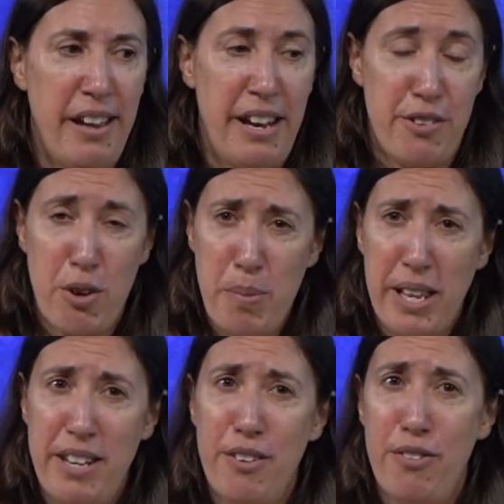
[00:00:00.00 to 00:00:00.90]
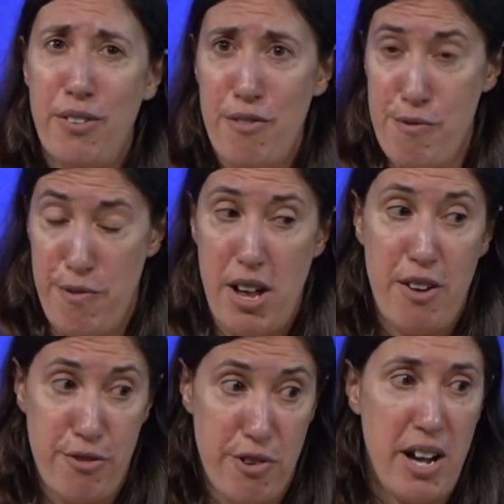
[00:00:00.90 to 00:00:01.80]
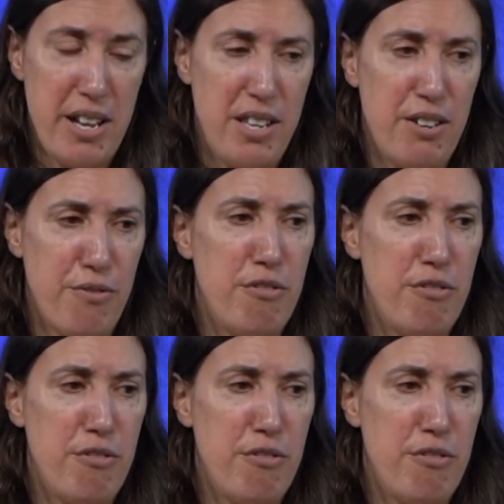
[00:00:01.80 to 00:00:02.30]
And it's complicated for a variety of